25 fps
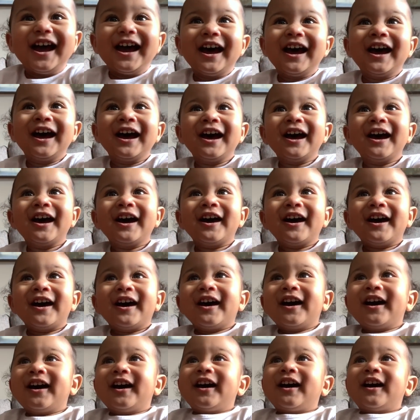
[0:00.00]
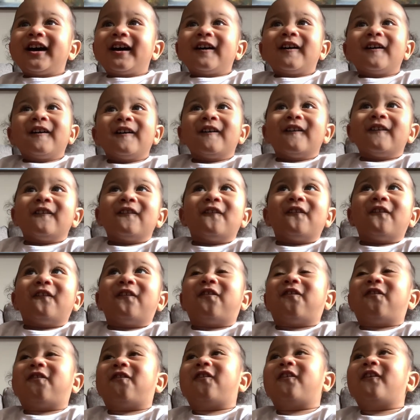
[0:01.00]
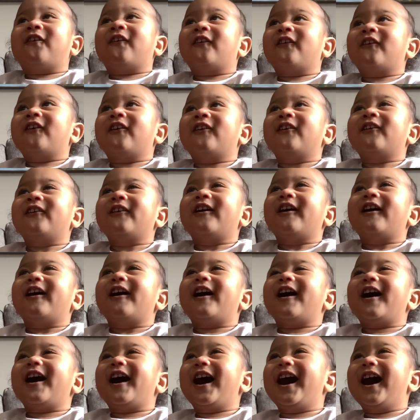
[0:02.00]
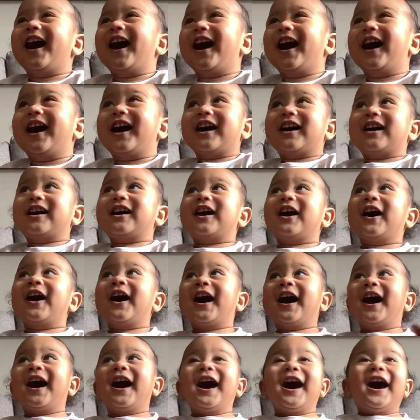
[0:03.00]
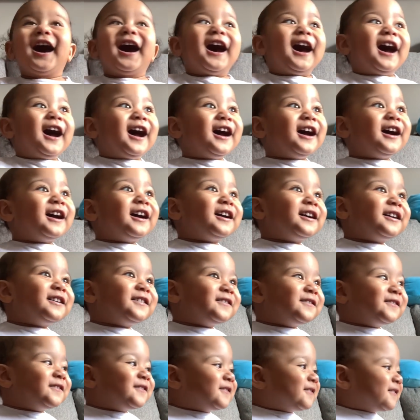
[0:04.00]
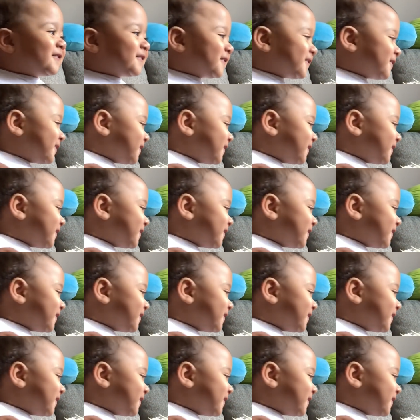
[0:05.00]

actually will make show them what I'm doing. Not yet. Ah! Yeah, I